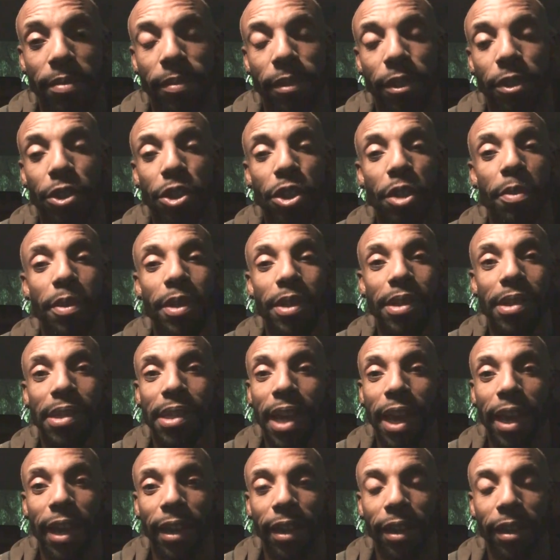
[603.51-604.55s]
There should have been
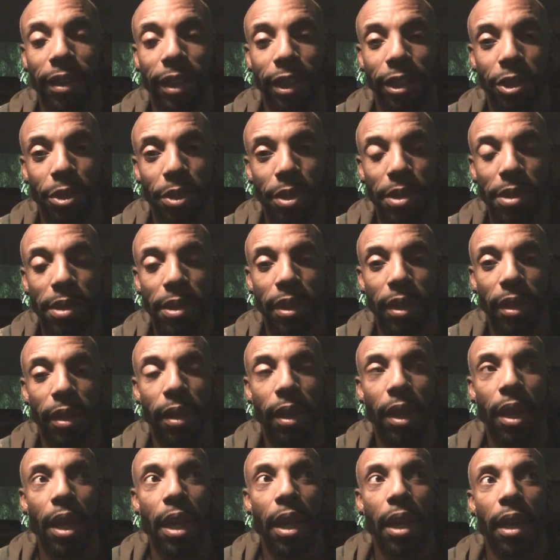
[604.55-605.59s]
static electricity.
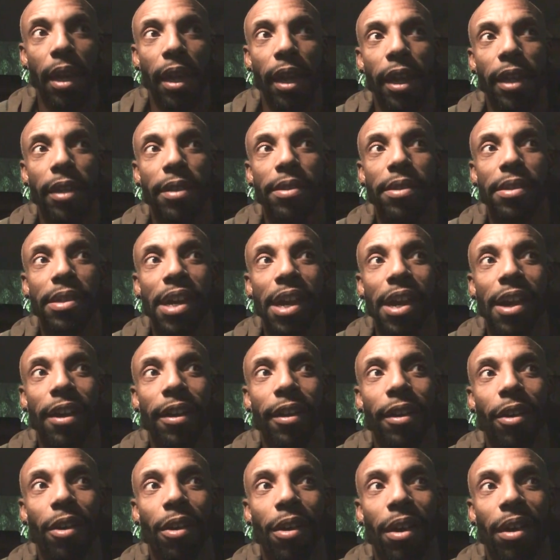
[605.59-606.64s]
It's
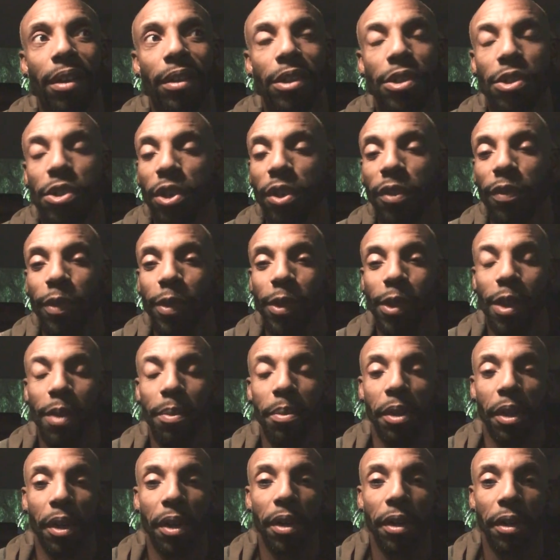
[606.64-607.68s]
not on the surface
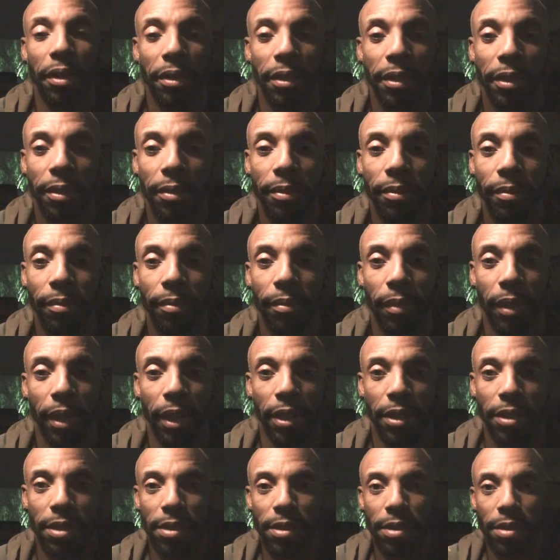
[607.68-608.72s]
of the earth.
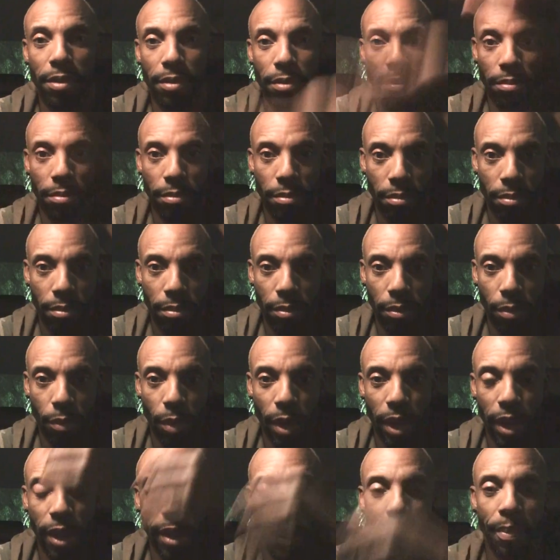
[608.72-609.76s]
It's
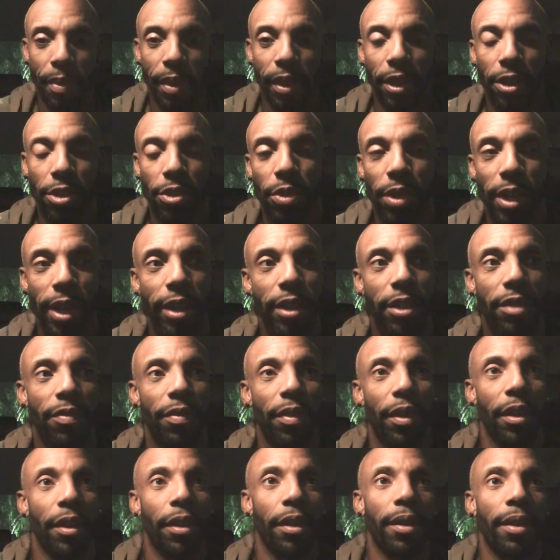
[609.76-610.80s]
way up in the
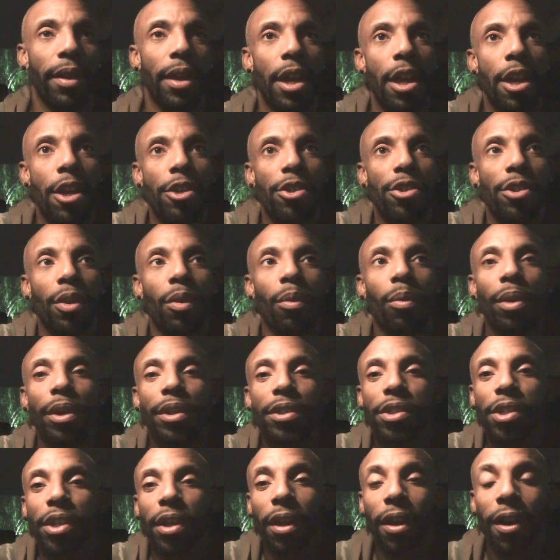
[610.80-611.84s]
stratosphere. So
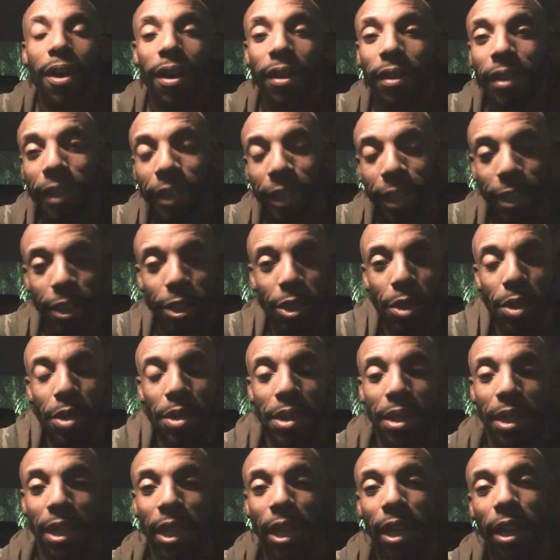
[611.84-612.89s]
what took all the
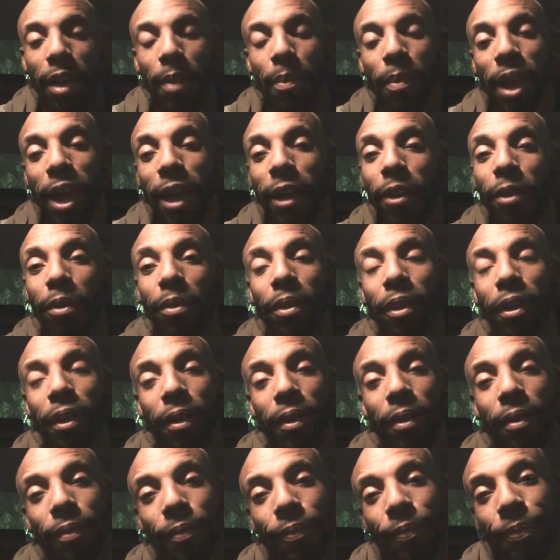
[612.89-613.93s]
electricity up? I don't
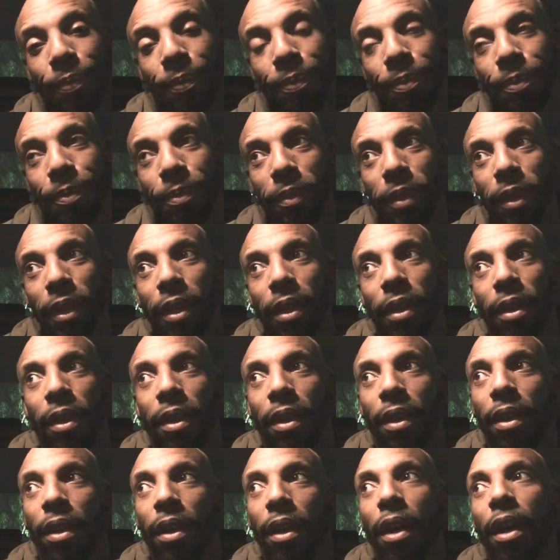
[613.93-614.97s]

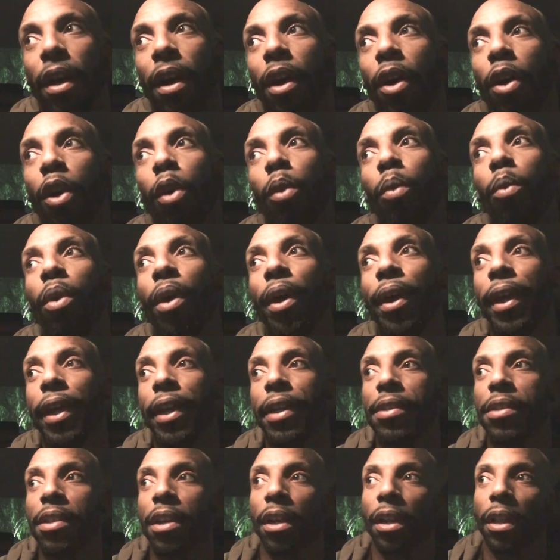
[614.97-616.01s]
know. Or what
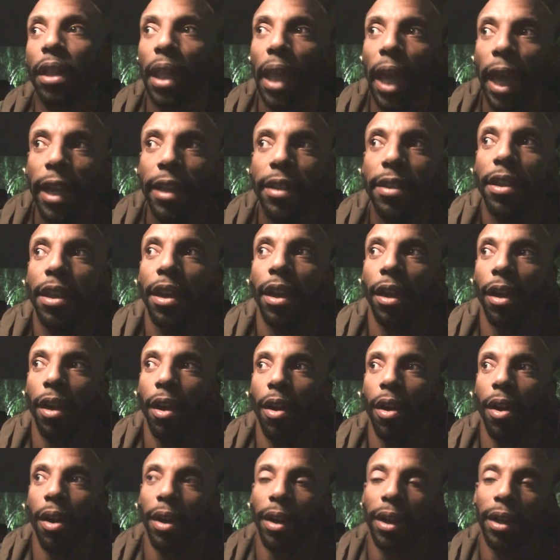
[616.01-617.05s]
is collecting
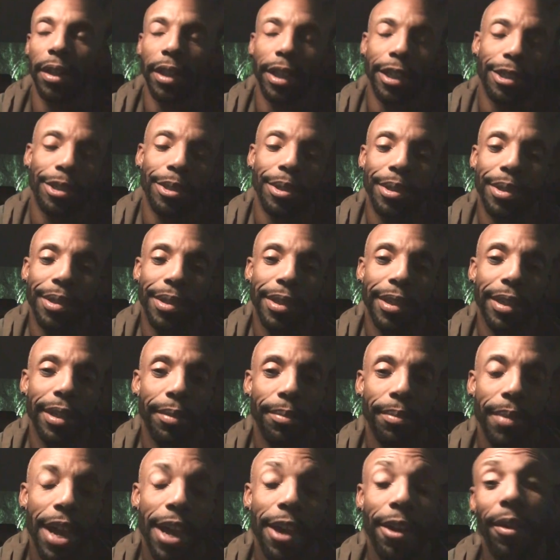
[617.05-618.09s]
our electricity?
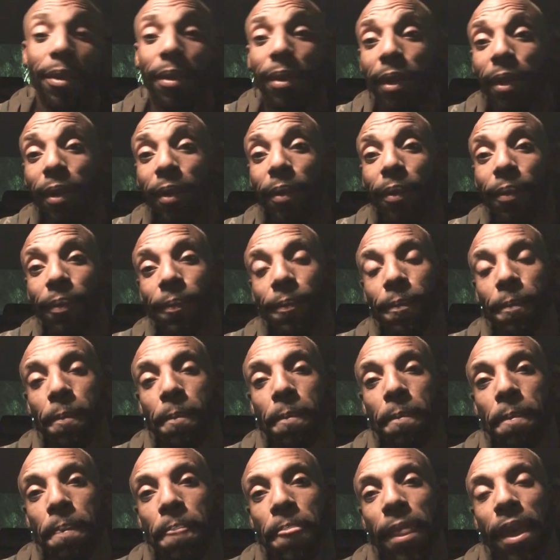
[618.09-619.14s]
I don't
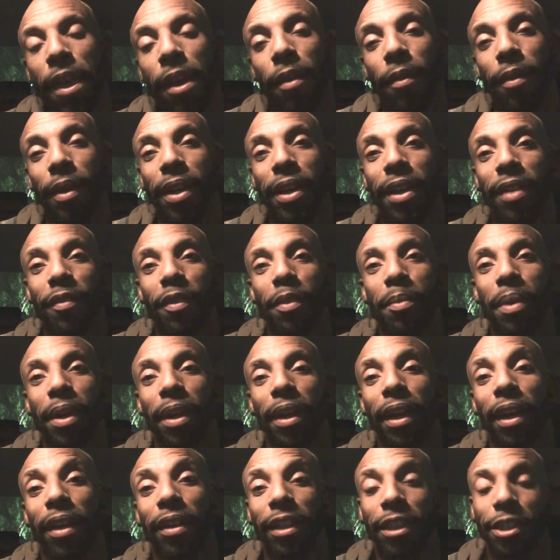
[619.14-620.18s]
know. Alrighty,
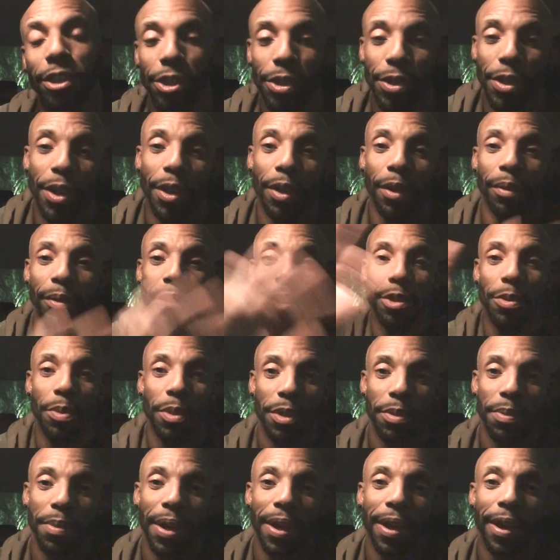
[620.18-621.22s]
everybody. I'll let you go. This
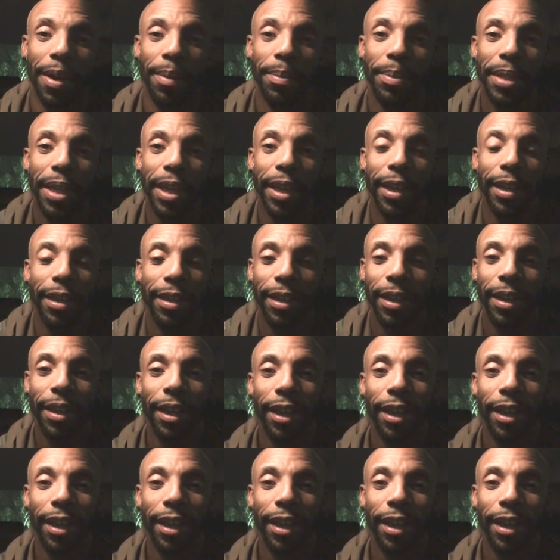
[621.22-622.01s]
was my update.